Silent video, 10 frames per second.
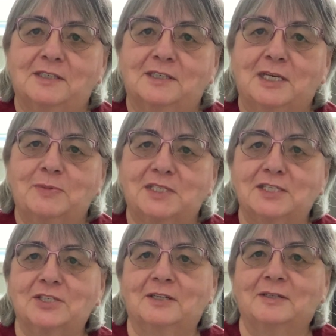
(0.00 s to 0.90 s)
keep
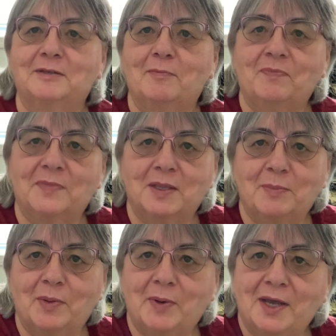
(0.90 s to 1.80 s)
stitching.
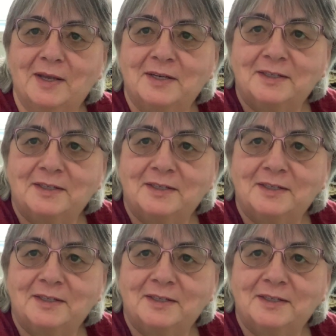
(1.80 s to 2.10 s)
Bye-bye.